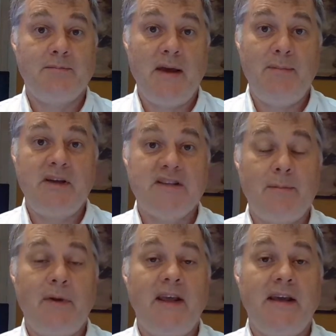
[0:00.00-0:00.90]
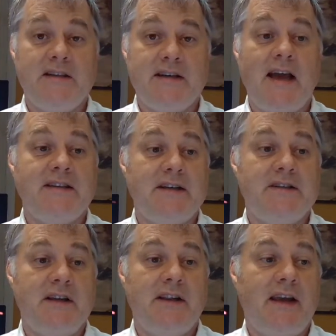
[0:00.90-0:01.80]
Maybe somebody is
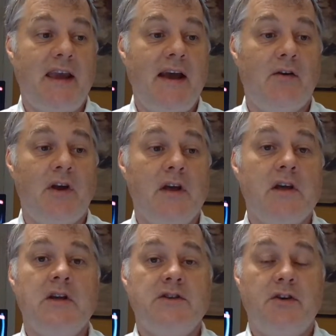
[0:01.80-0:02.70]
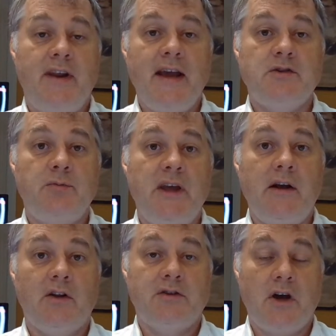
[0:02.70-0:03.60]
accessing the account. So next
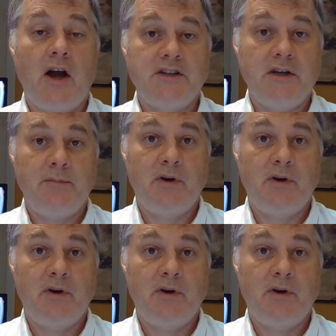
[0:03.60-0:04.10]
week, I'll talk to you